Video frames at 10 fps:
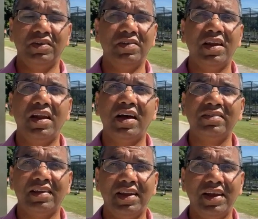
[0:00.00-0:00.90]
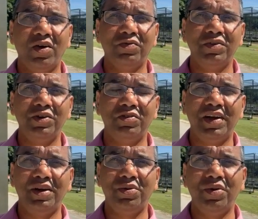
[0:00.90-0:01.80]
This is the last leg of New
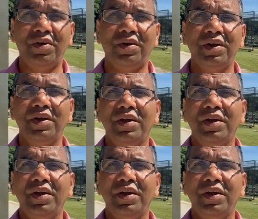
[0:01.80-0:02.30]
Zealand tour